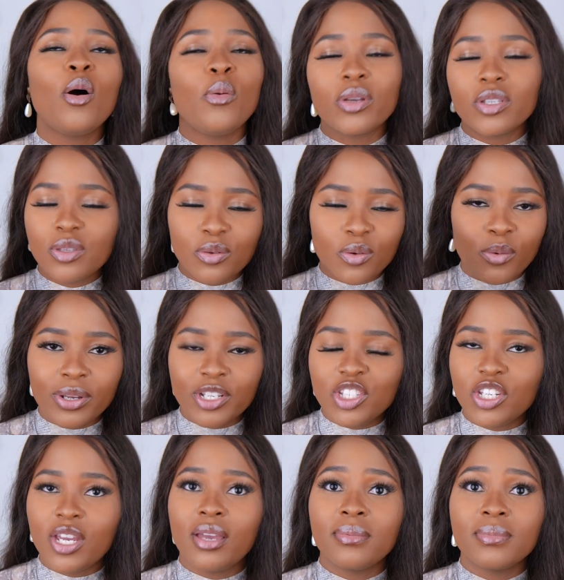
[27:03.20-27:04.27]
always throw in
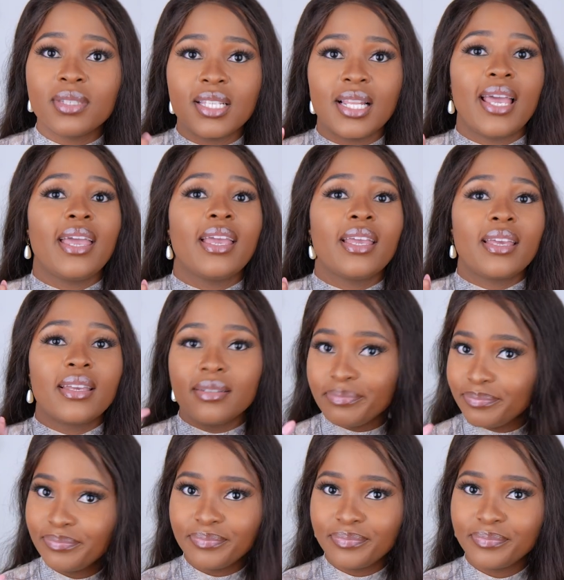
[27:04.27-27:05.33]
gems, like
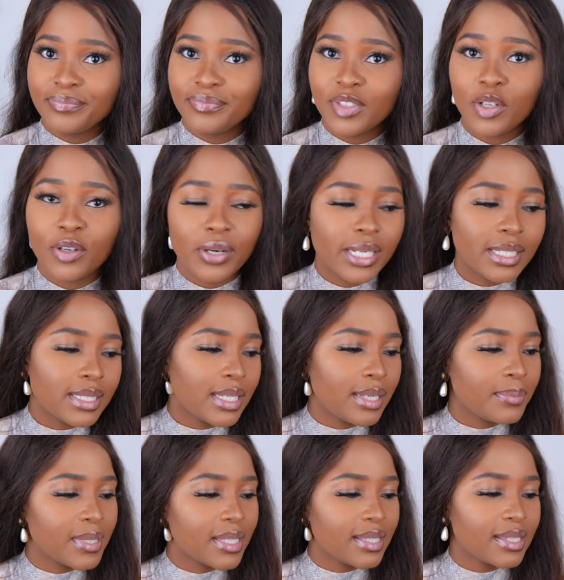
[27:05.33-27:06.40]
great
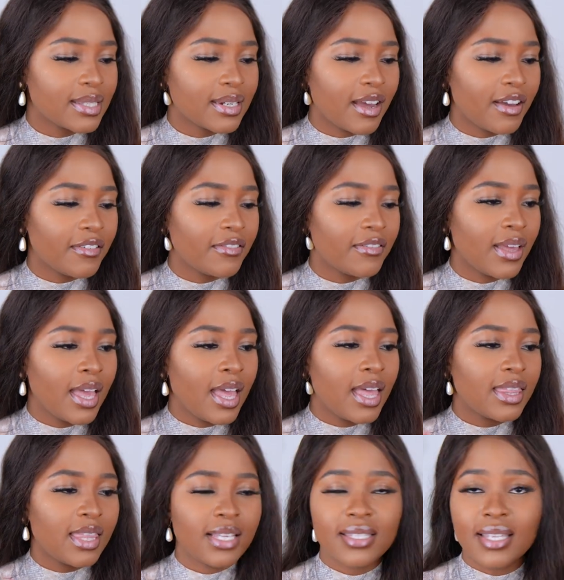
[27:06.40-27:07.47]
tips and stuff,
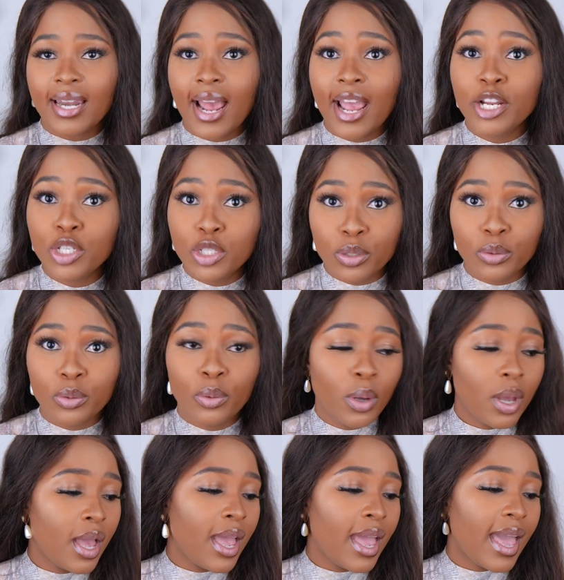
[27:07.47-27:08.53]
things that I do.
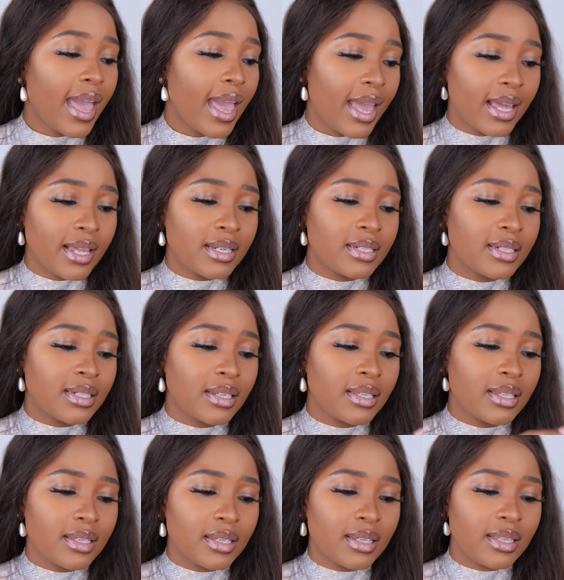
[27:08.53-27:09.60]
And
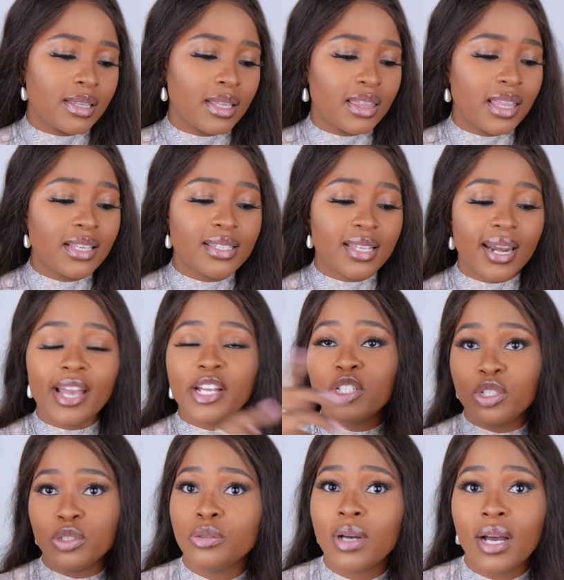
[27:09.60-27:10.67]
the things that I
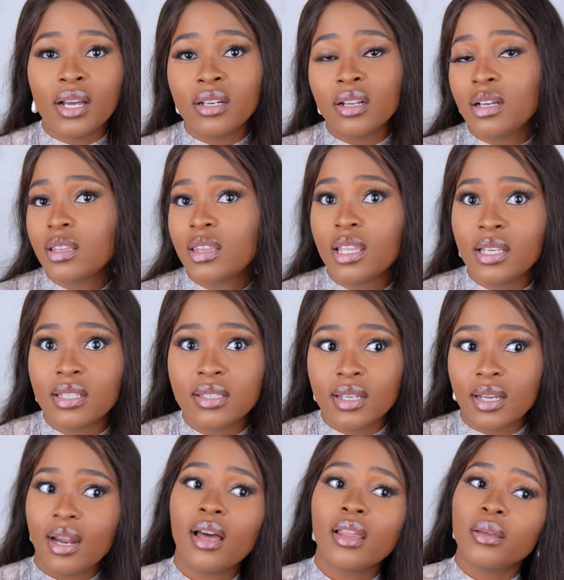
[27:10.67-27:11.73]
do are not things
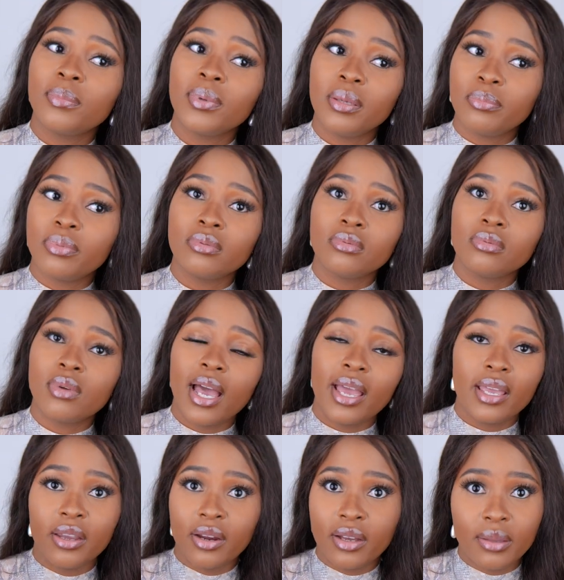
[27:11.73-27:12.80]
that other people, I
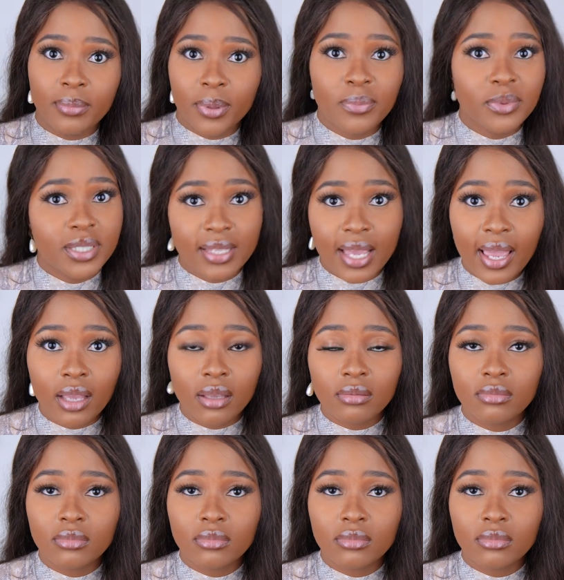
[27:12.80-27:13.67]
hear other people saying,